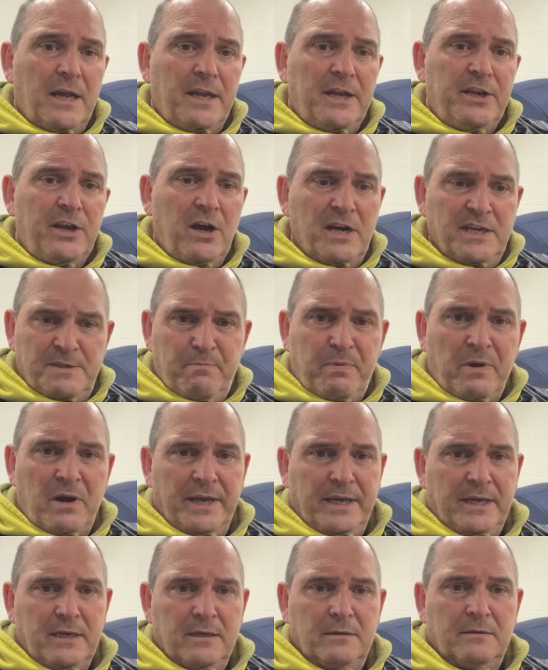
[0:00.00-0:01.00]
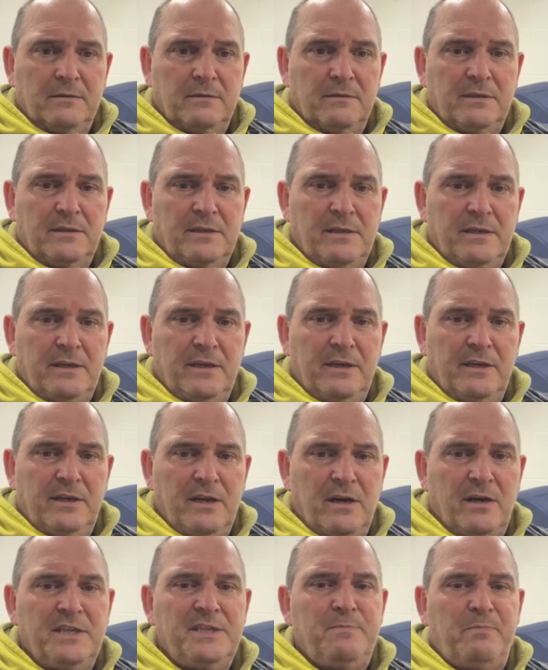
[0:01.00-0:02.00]
nice bike,
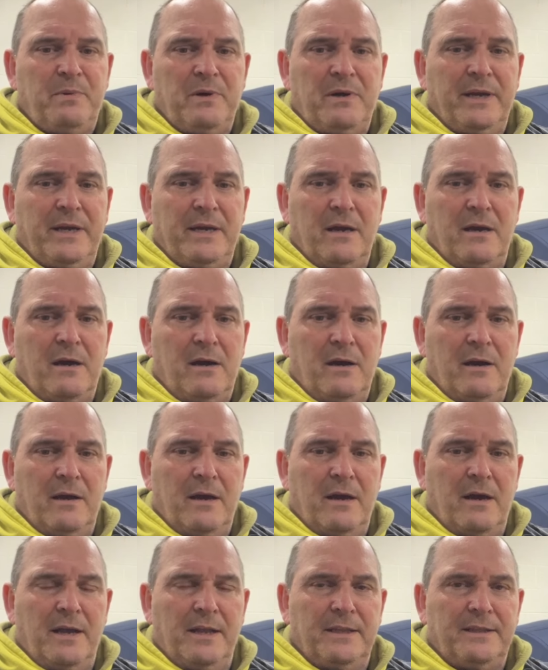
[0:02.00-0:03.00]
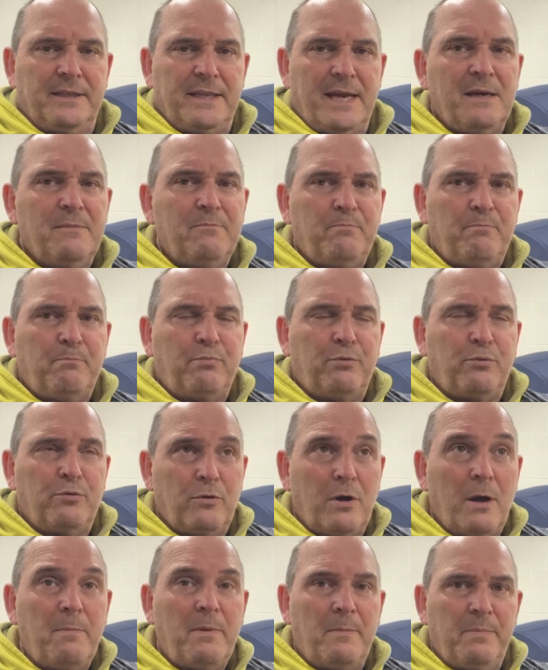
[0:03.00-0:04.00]
nice bike. that
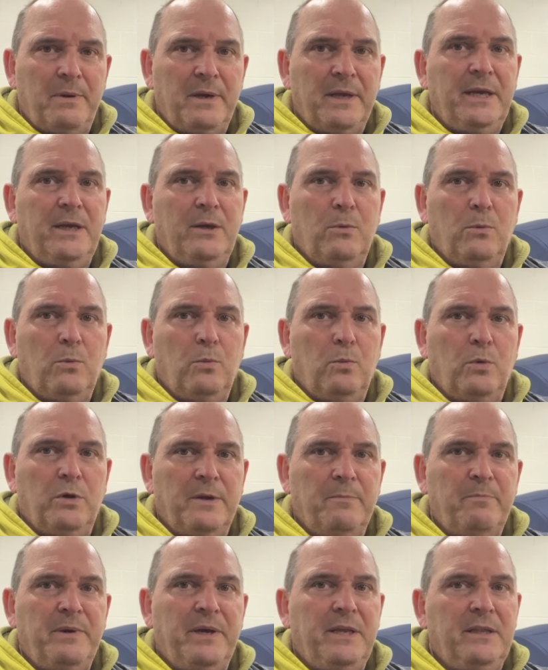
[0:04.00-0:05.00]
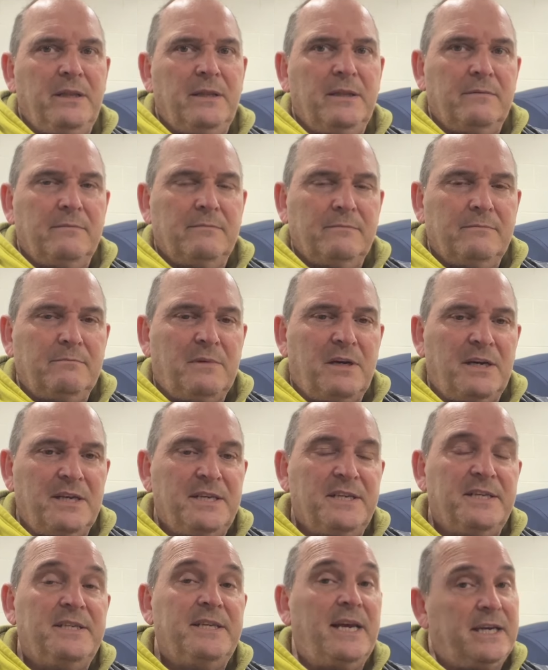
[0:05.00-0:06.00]
probably would have been my
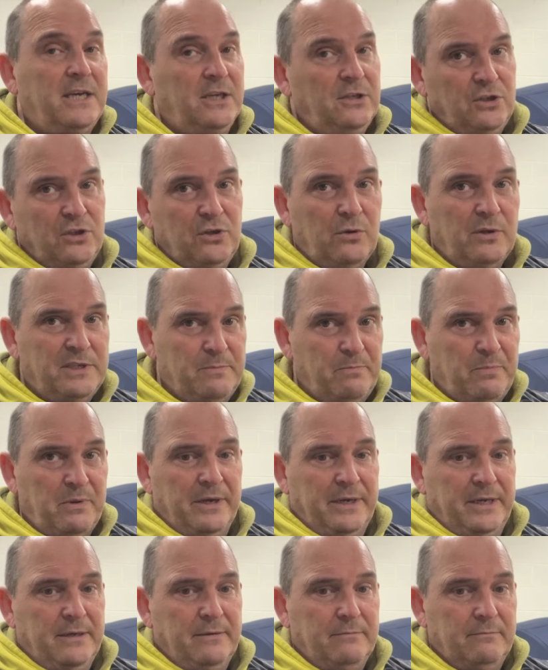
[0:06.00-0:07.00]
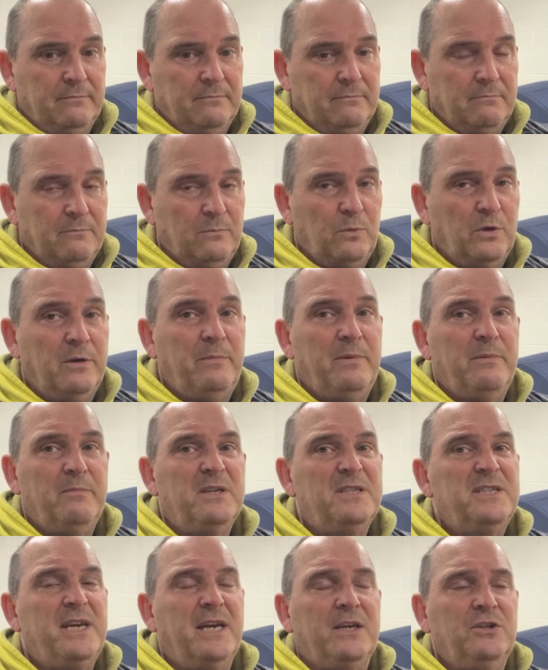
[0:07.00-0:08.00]
second choice bike. Would have been my
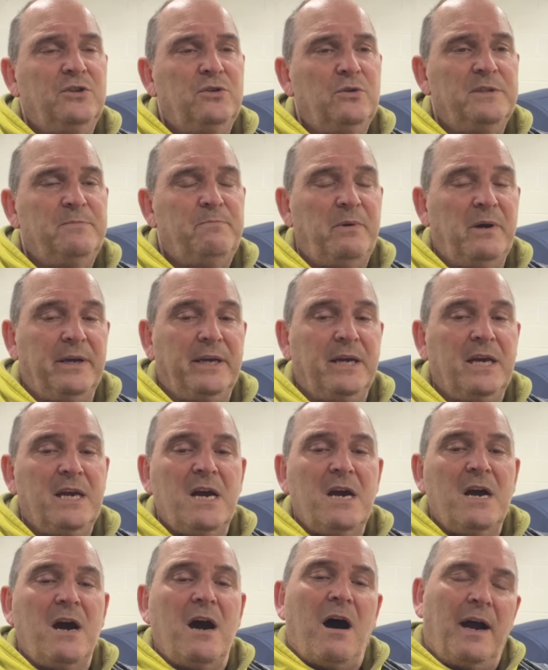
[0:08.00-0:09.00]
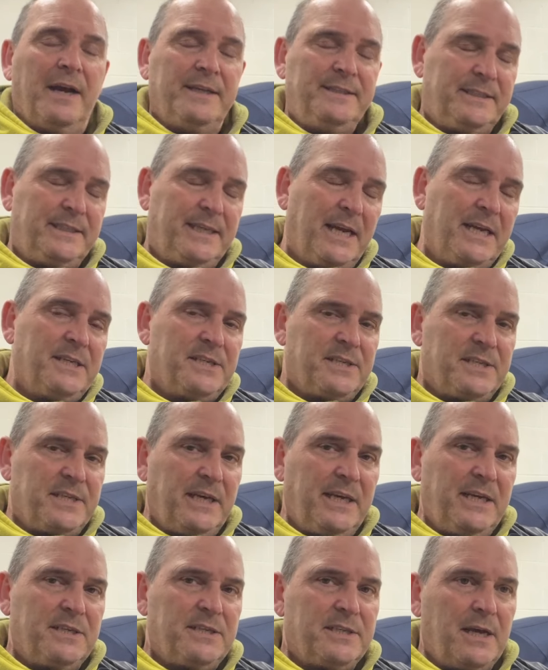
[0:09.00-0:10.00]
second choice bike. I did
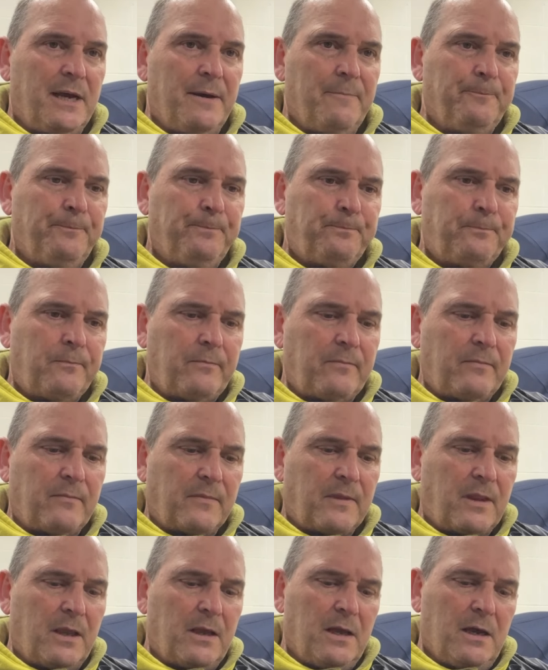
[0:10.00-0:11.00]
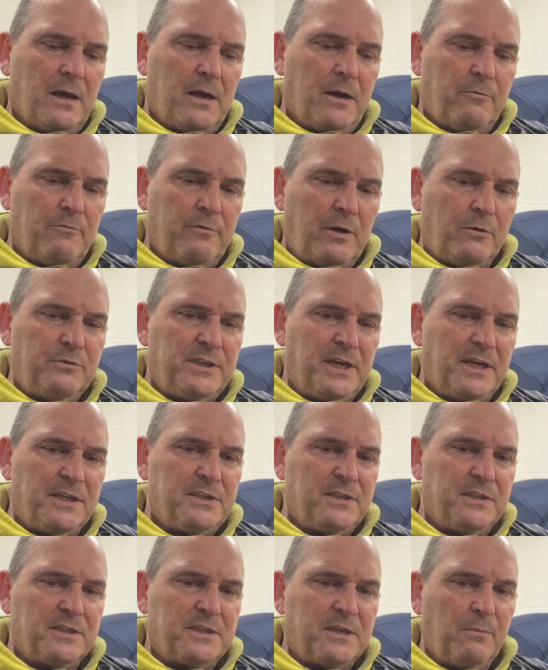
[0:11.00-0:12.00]
see some uh, road
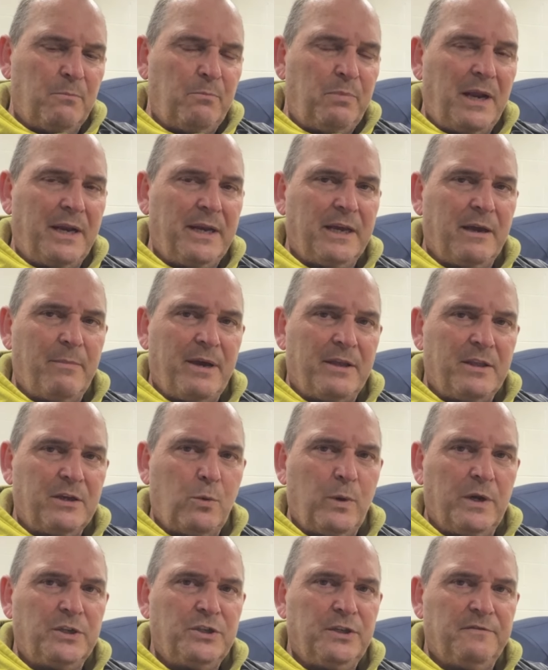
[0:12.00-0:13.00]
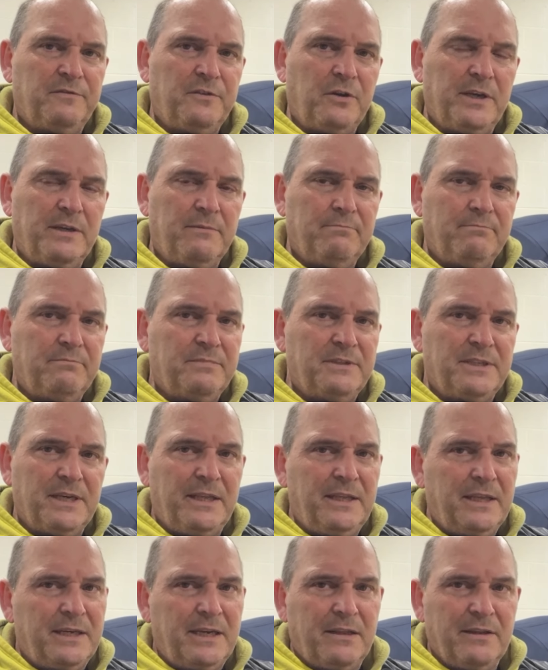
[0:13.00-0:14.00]
testers complaining about the quick shift on it,
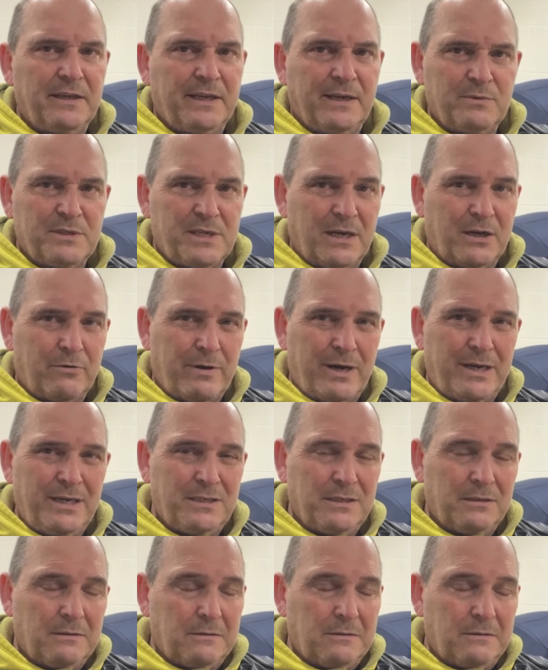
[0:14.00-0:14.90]
saying they didn't think it was that great.